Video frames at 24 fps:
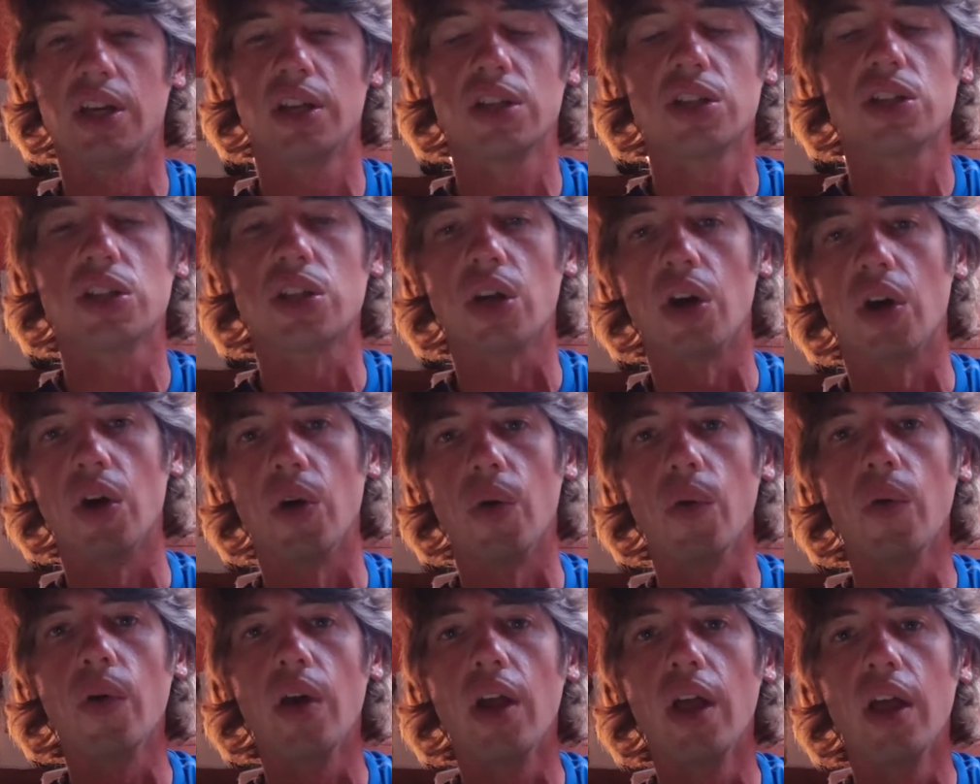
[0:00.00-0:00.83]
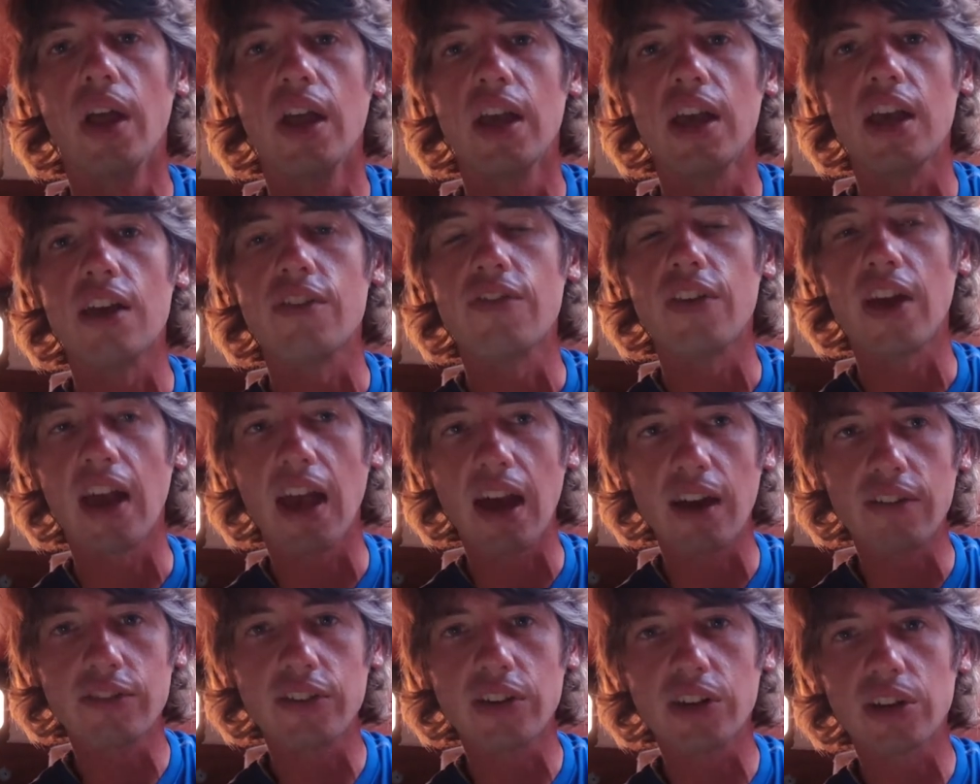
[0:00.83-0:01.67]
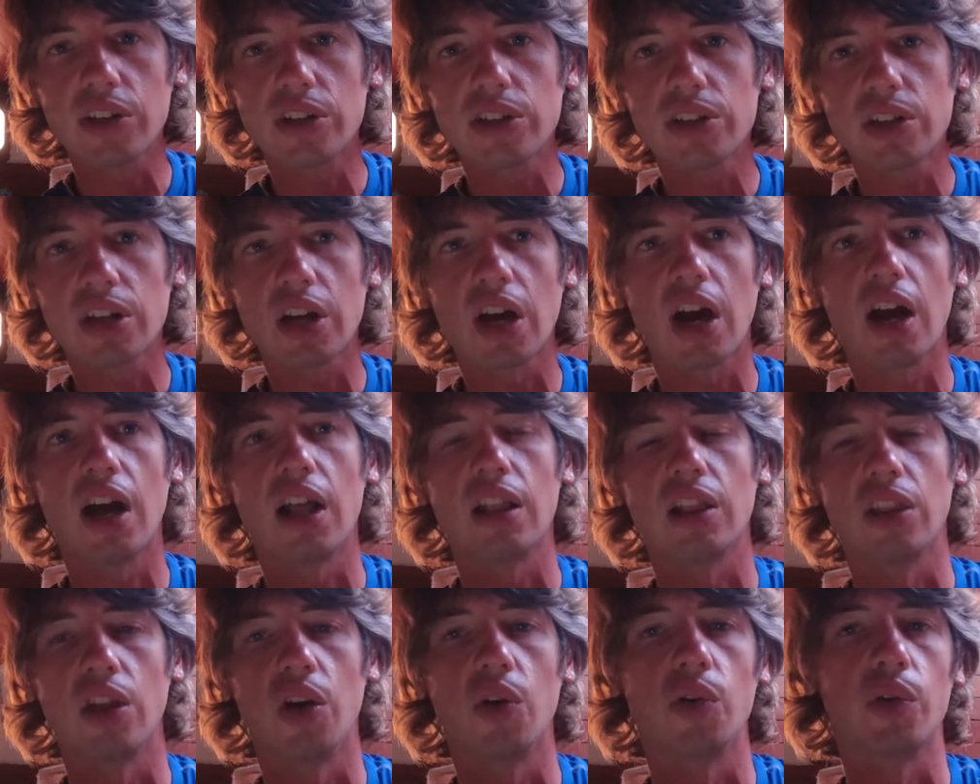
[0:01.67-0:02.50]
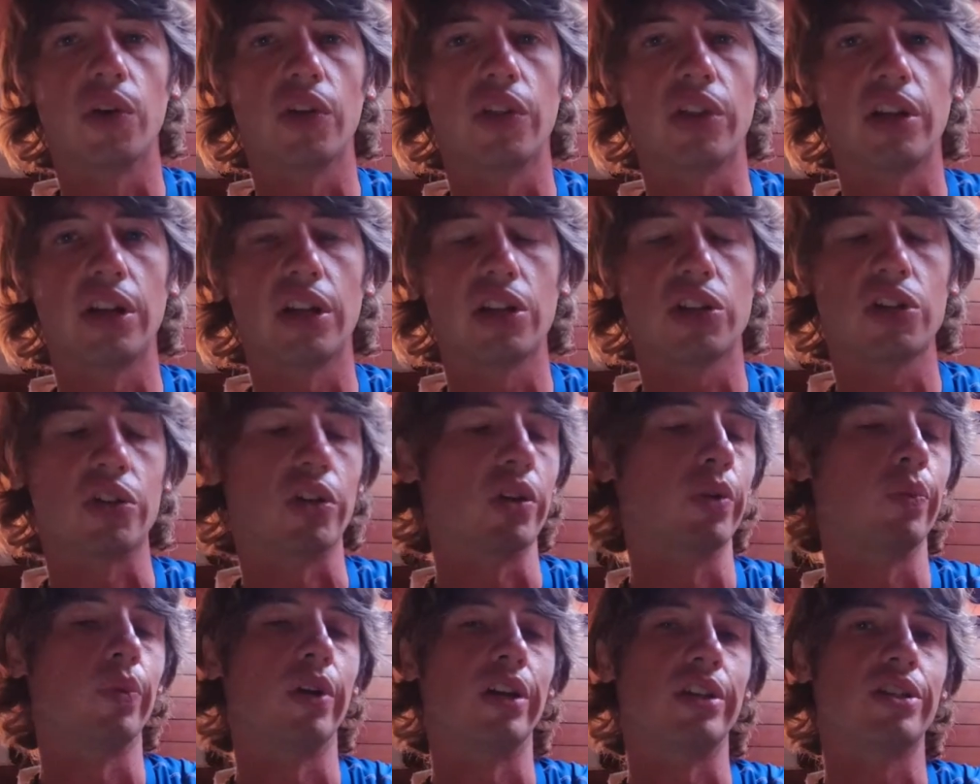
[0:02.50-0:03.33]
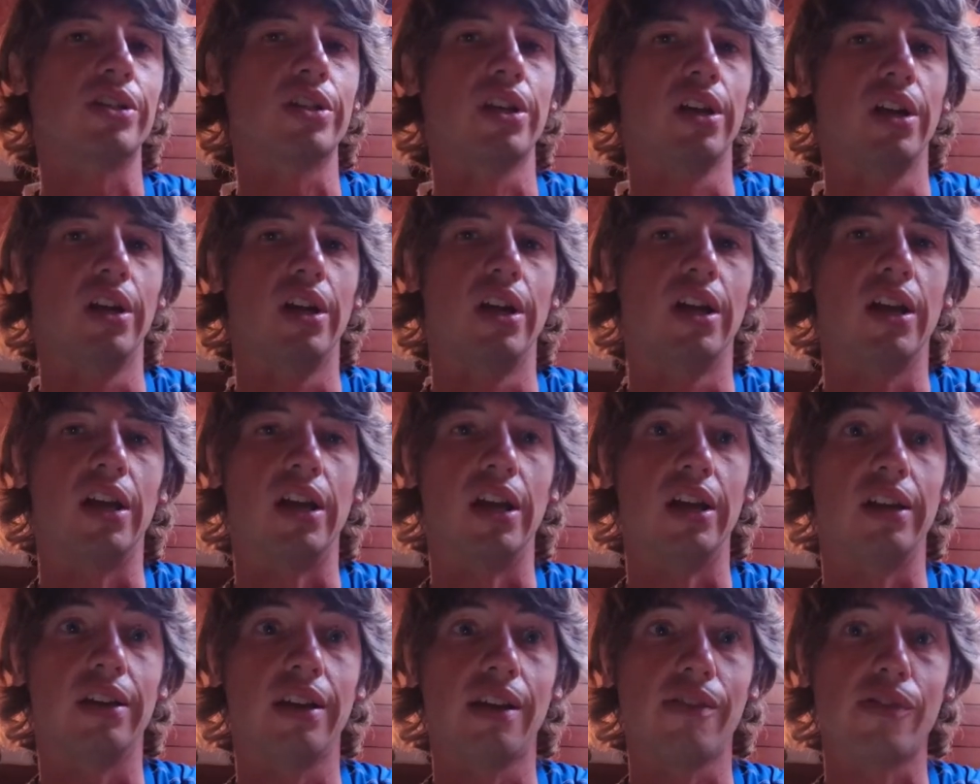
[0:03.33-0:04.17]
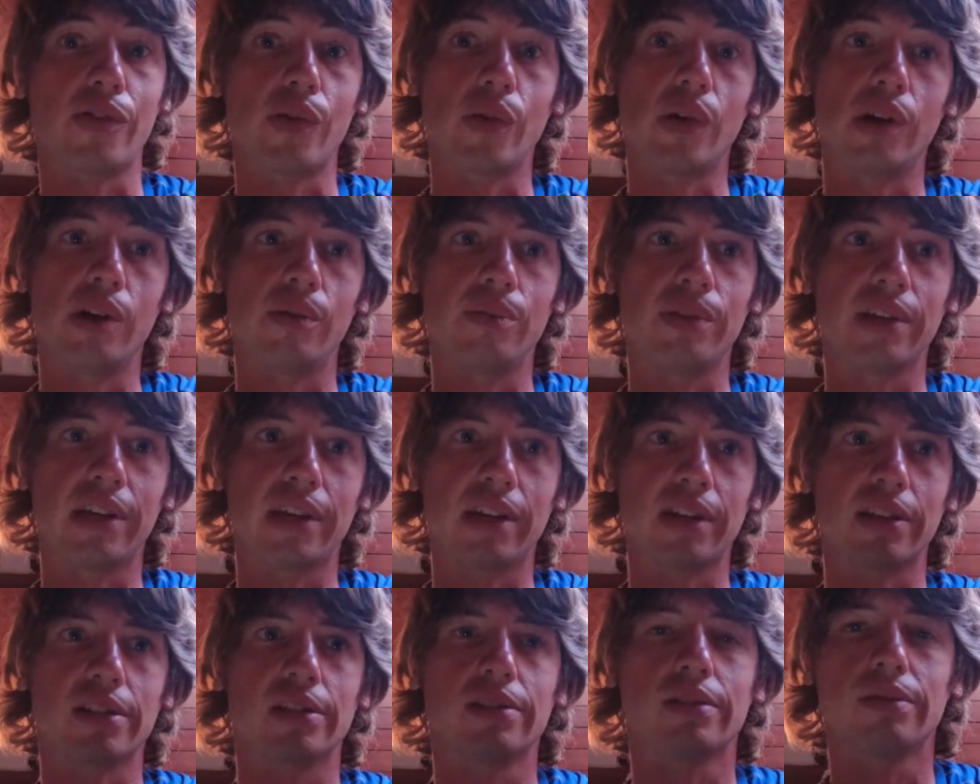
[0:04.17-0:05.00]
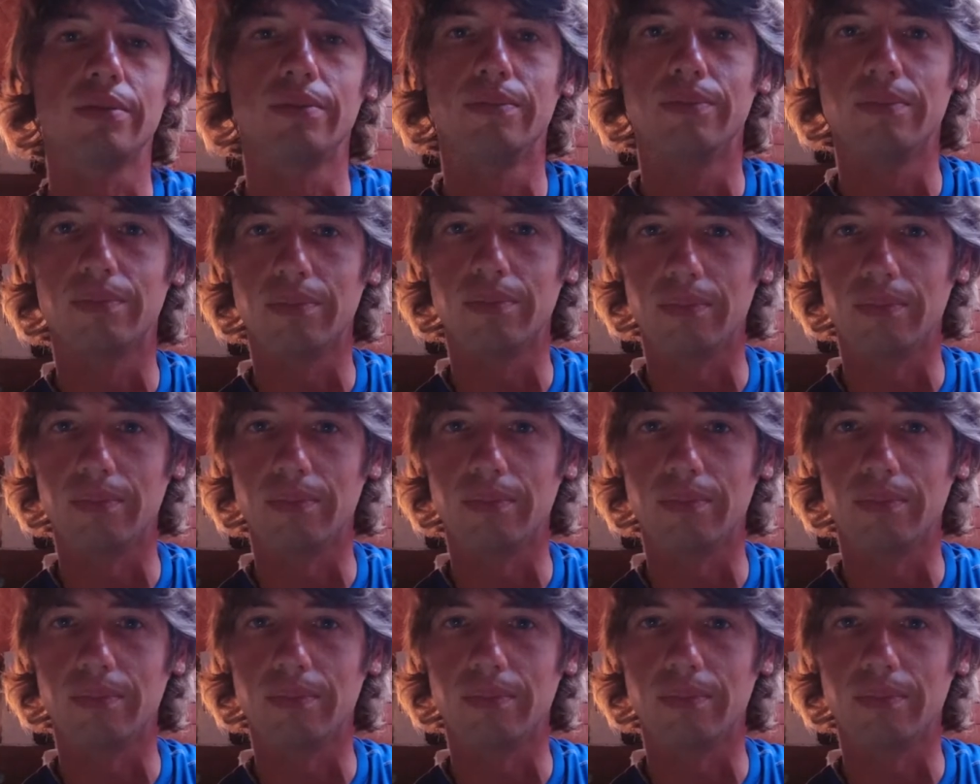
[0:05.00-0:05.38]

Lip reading: So if it ever got lower than it should, which it never will because,